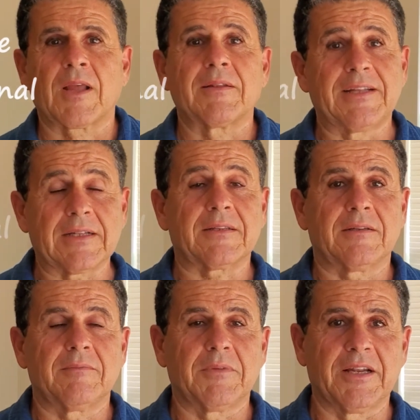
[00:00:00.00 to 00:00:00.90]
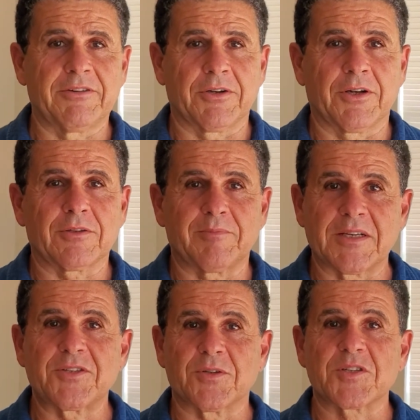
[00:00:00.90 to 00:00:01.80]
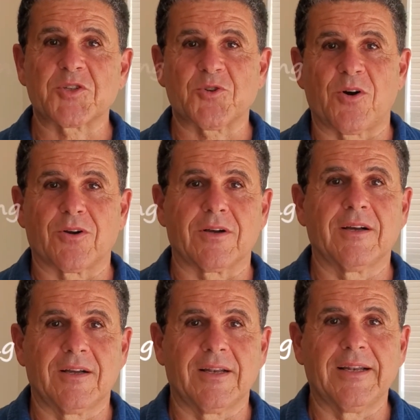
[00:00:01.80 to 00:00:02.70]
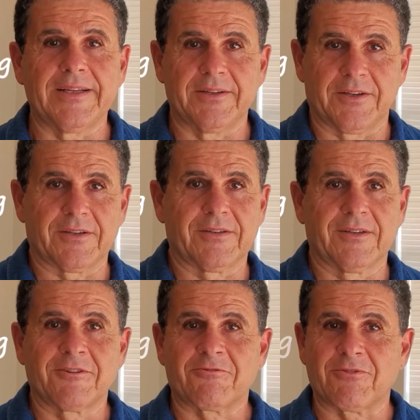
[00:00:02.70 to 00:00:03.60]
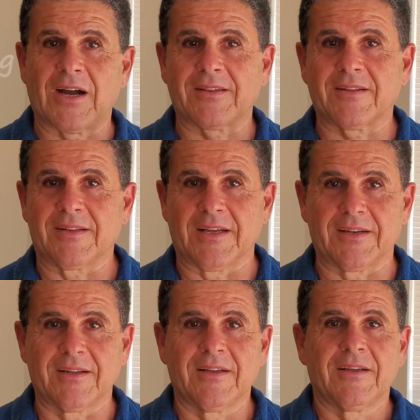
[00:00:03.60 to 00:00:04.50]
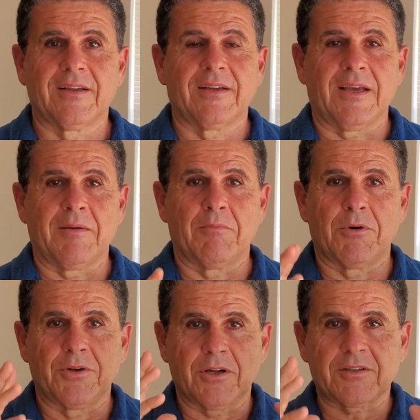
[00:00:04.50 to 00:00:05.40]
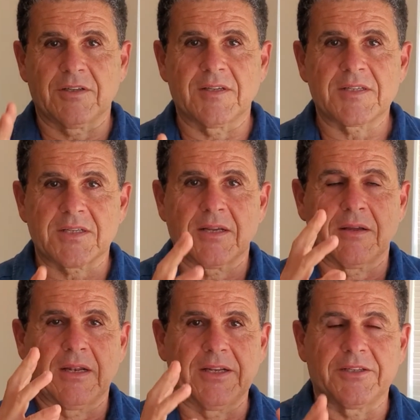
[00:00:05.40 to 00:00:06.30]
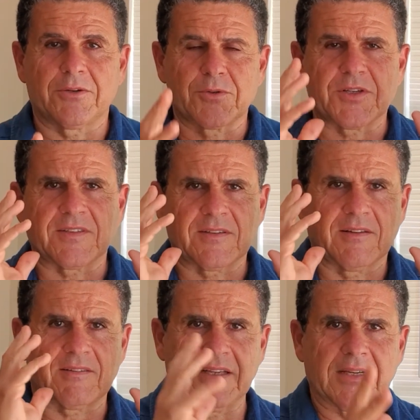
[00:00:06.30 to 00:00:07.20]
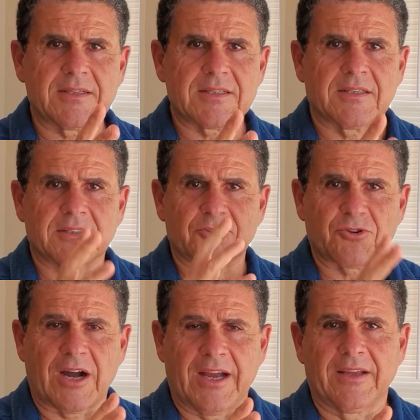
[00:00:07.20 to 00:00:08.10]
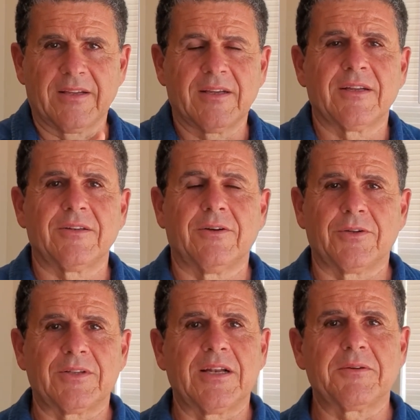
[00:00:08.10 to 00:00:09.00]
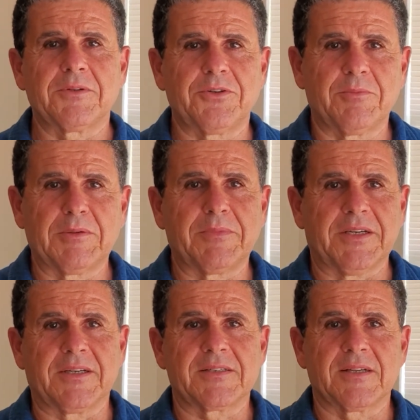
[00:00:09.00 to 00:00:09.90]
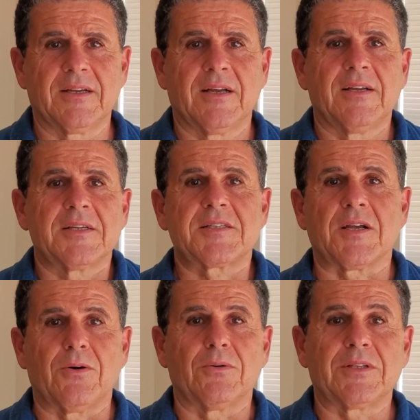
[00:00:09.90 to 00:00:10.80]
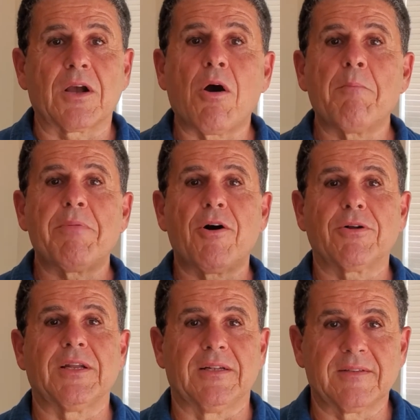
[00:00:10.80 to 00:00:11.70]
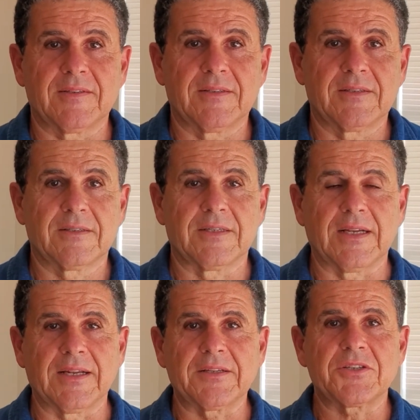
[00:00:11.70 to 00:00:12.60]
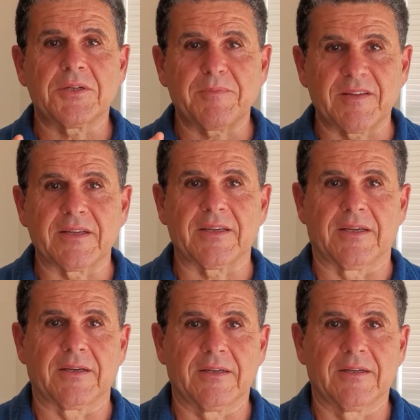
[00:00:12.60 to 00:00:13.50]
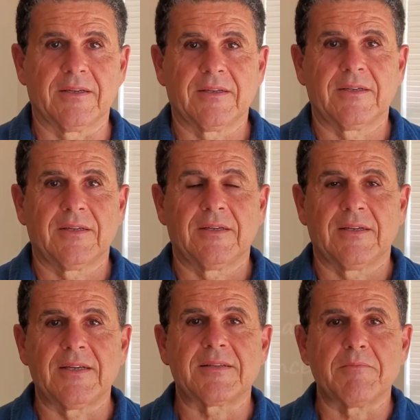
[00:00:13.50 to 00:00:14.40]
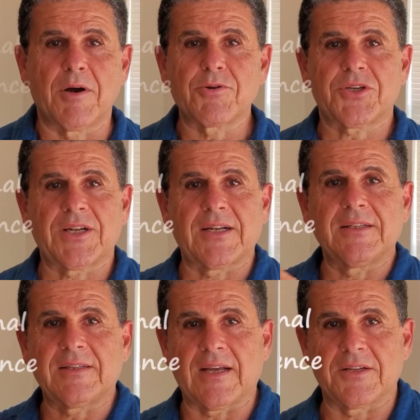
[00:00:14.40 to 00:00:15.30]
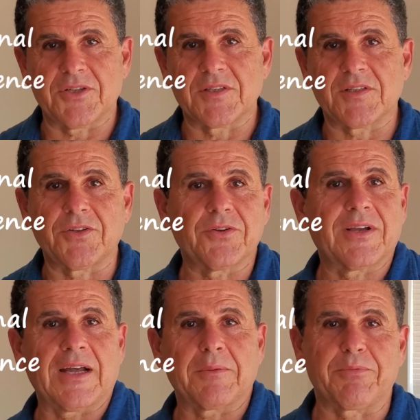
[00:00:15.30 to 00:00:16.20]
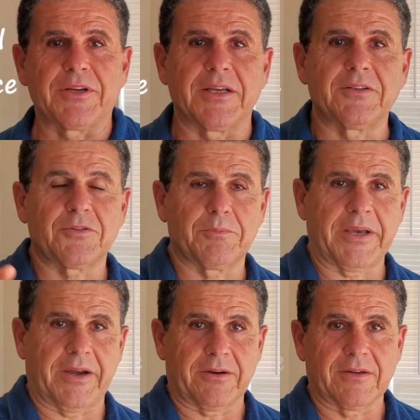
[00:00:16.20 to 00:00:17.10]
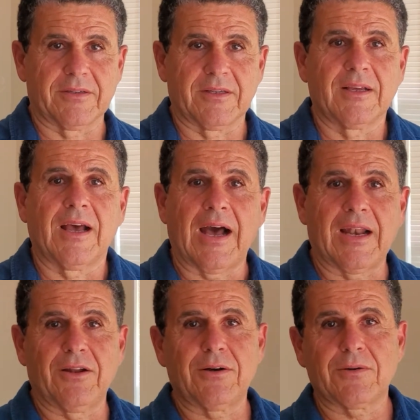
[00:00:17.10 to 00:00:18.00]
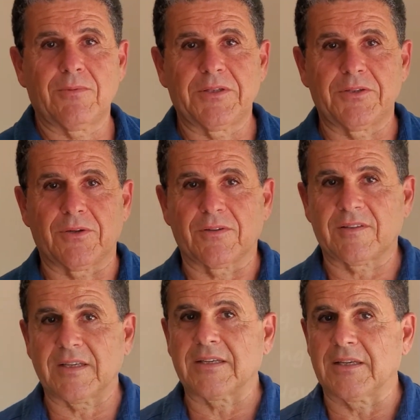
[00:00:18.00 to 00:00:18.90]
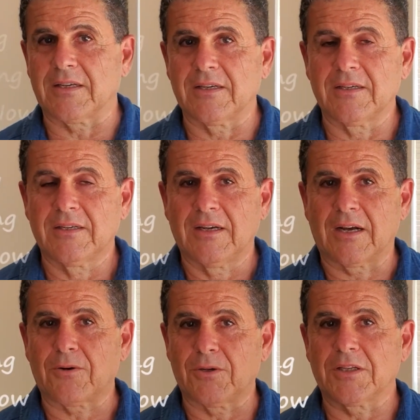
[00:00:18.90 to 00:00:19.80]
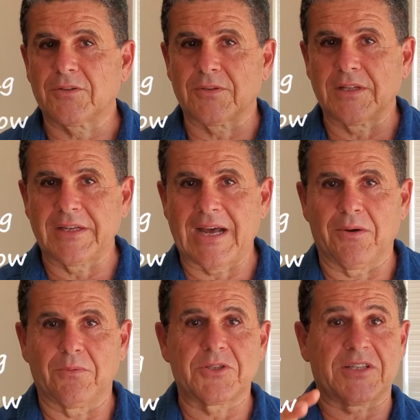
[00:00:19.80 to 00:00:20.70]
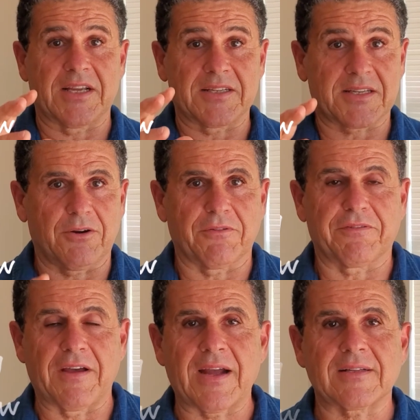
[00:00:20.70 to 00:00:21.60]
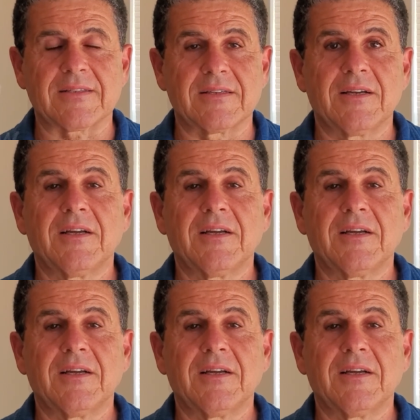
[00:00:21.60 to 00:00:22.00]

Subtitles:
That, believe it or not, makes you a strong leader rather than a monotonous leader who just thinks dry. No, you're dealing with human beings. So the component in leadership thinking is emotional intelligence that you got to bring into bear along with your thinking according to the now, which takes care of facts.